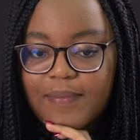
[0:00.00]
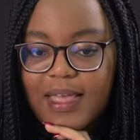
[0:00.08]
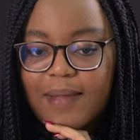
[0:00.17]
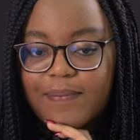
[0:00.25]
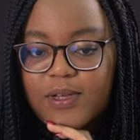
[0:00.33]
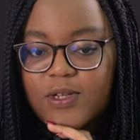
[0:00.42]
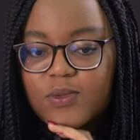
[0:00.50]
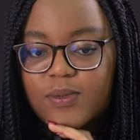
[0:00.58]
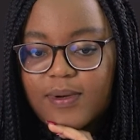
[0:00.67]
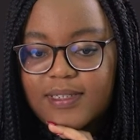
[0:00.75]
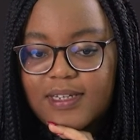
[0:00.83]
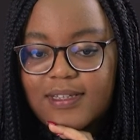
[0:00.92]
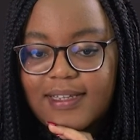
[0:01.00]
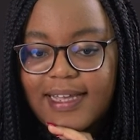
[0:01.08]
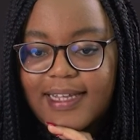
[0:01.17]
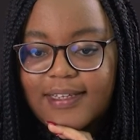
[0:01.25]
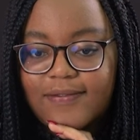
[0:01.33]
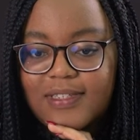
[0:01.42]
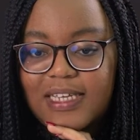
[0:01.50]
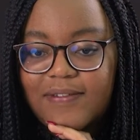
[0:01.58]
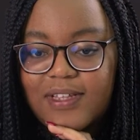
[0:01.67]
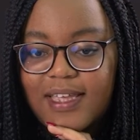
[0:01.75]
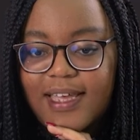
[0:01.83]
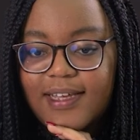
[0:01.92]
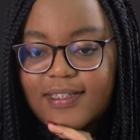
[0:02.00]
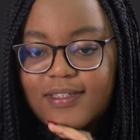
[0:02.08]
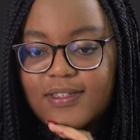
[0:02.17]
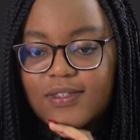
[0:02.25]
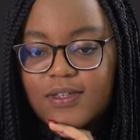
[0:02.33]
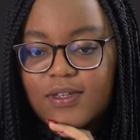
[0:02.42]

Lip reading: And because we want a negative 7x,